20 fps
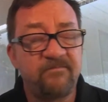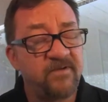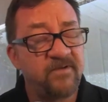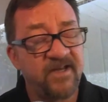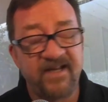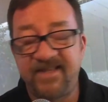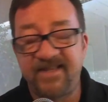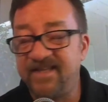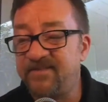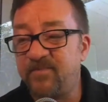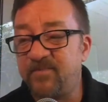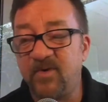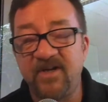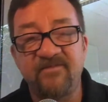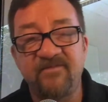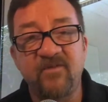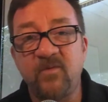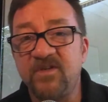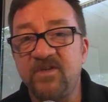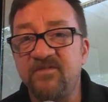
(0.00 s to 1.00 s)
but at this
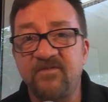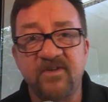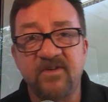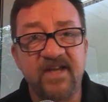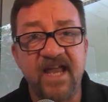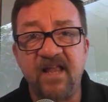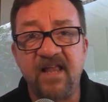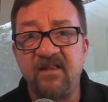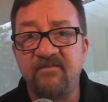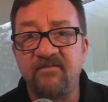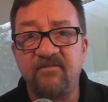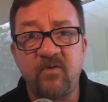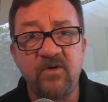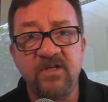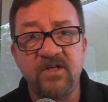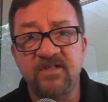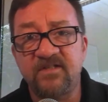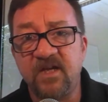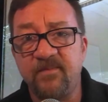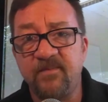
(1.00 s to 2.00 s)
point, if it wasn't for
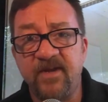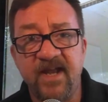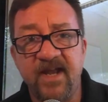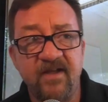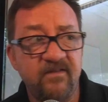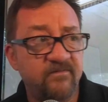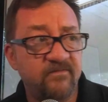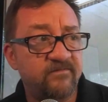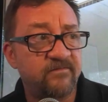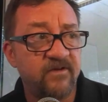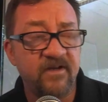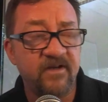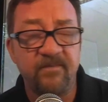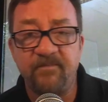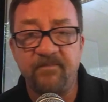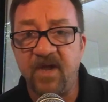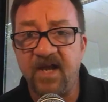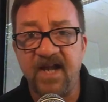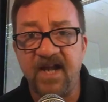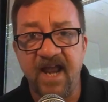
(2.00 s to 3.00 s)
Californians coming out and
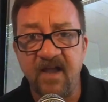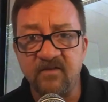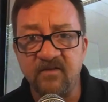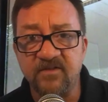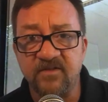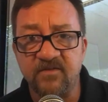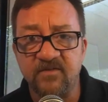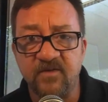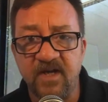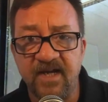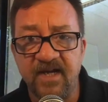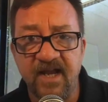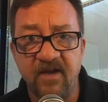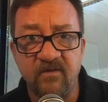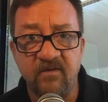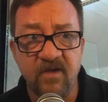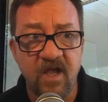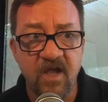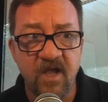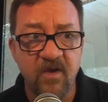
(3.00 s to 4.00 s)
freaking buying houses right
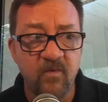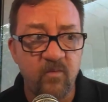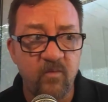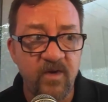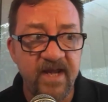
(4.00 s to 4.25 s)
now,